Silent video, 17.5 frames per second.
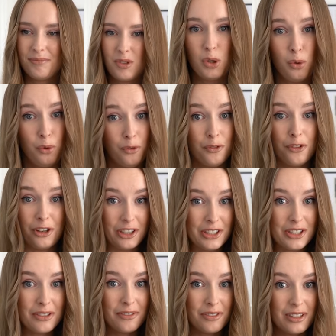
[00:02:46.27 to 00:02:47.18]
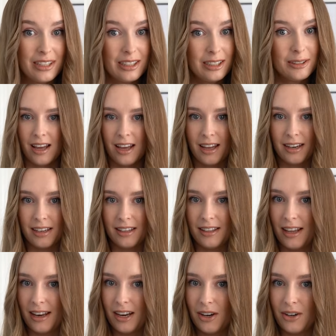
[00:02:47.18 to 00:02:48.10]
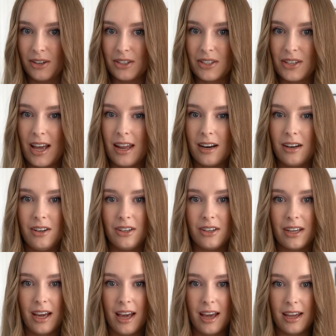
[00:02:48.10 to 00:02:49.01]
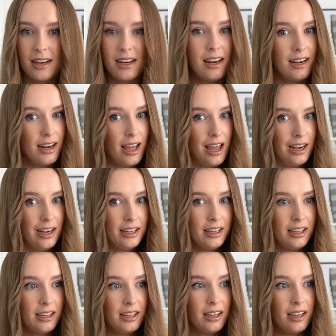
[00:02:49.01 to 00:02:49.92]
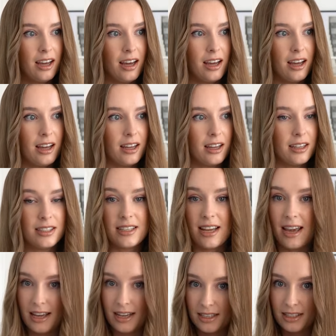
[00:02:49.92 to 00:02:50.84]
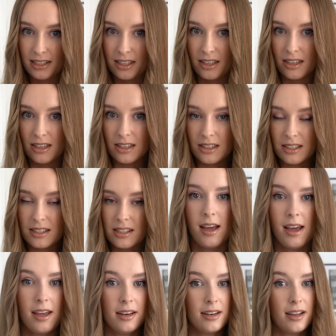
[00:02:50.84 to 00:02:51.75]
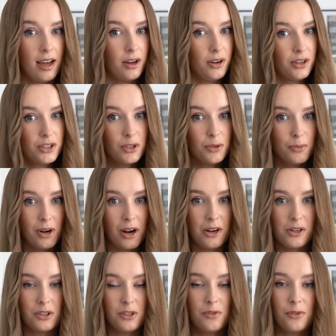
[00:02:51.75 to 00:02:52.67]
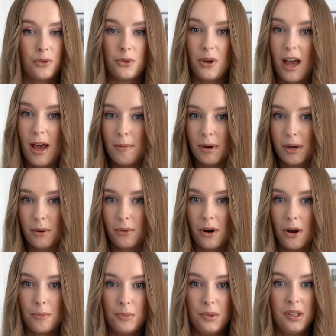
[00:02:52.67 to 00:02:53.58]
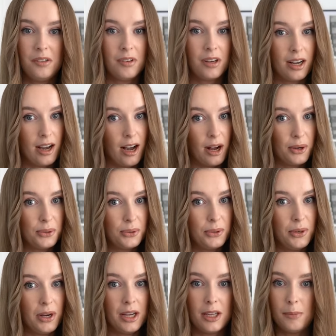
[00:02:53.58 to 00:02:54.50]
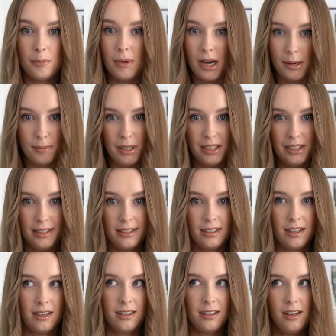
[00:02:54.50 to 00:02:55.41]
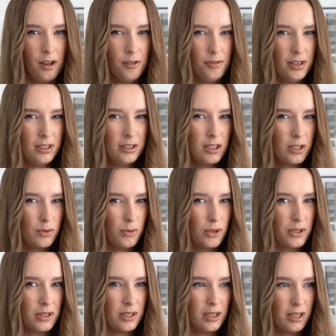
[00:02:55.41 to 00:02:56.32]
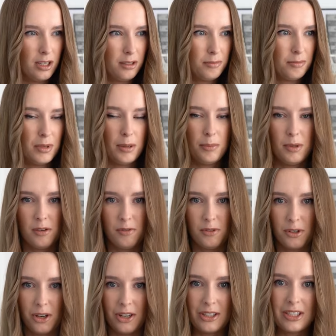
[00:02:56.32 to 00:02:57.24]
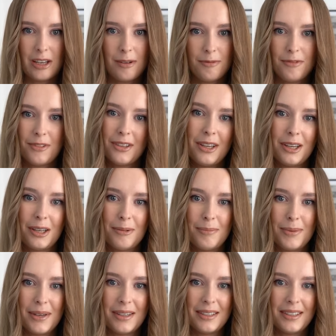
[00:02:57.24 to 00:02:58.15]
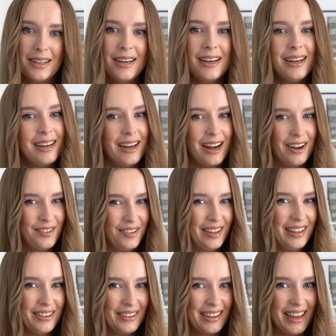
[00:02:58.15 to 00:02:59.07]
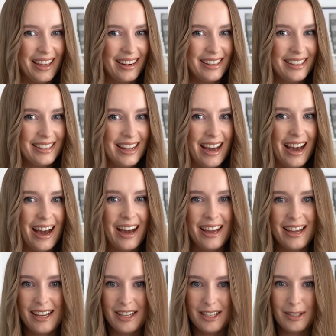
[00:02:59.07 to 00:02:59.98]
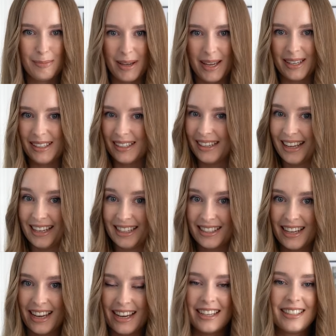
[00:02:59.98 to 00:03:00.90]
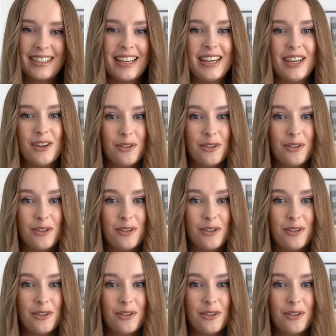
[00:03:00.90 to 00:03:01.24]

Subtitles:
2/3 of it. And then I also had a look at Nelly and Asos, and I also browsed through Abercrombie, Wakakuu and by Malina. I think this was it. Maybe I forgot something, but I think you get it. I spent an entire day